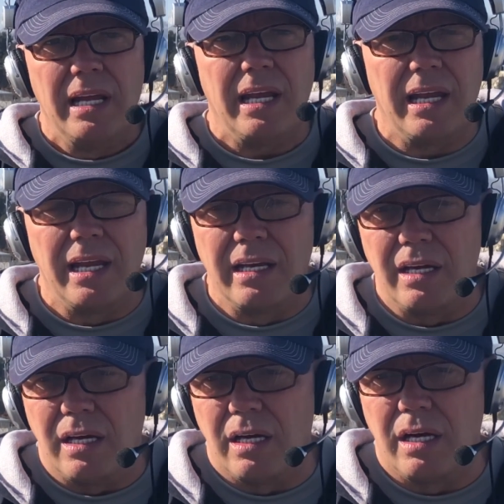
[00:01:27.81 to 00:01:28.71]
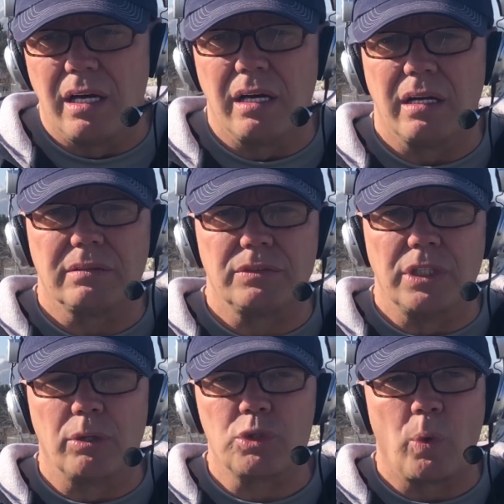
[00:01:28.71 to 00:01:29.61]
in
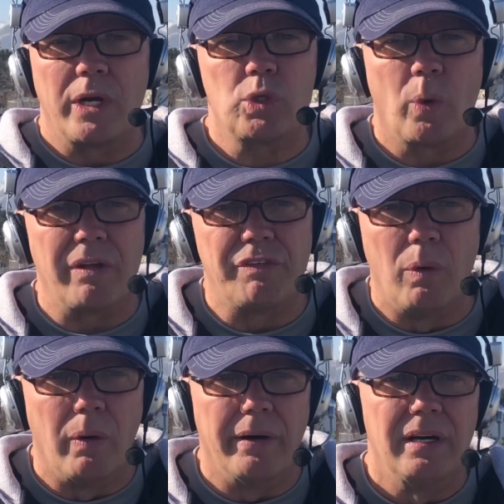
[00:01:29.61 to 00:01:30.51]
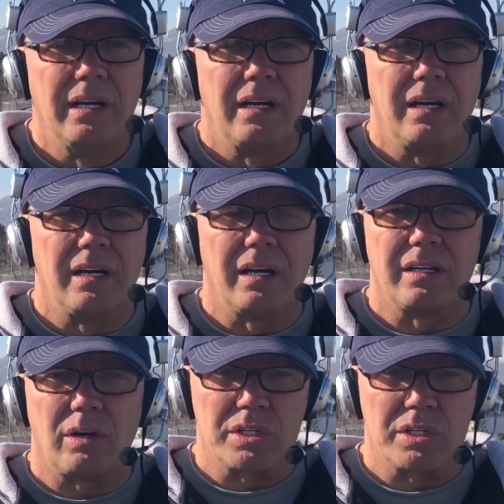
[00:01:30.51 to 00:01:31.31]
2024 or